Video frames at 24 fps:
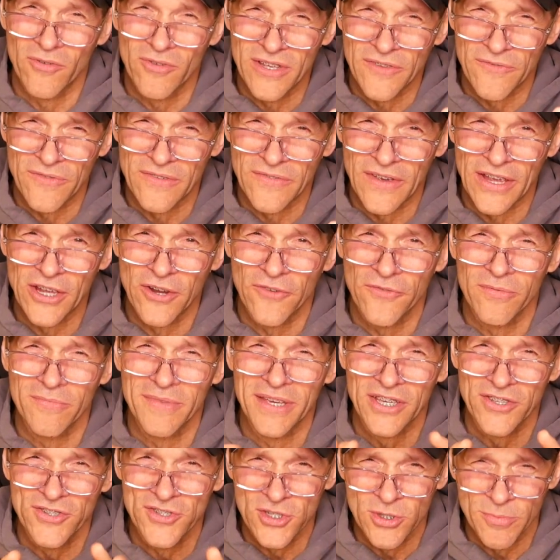if, if I go from
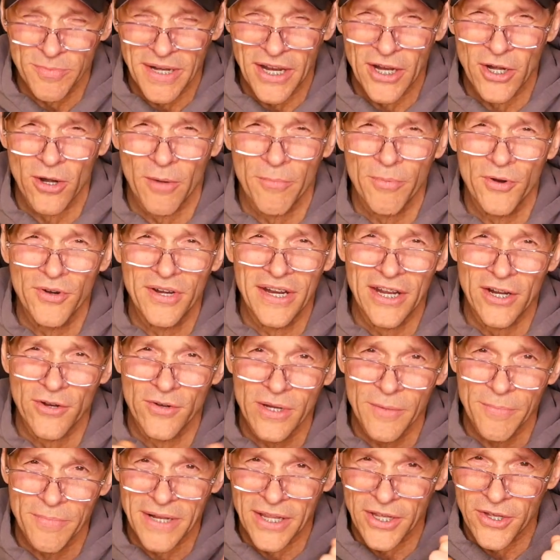like a supinated or pronated
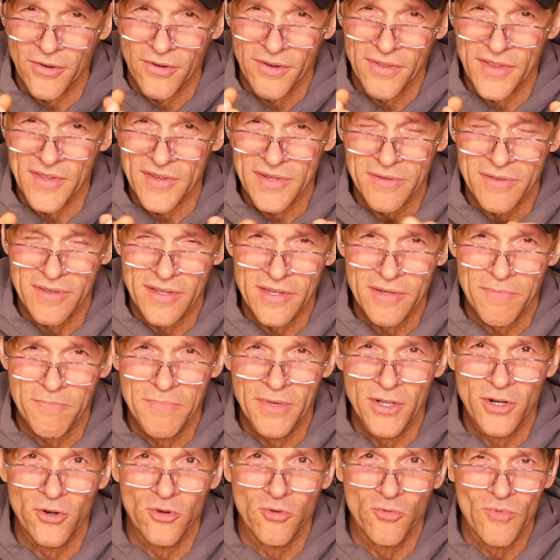grip and I go to this, this
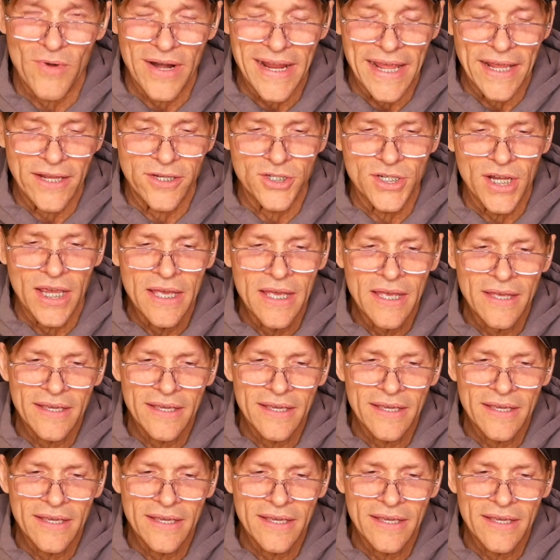middle range,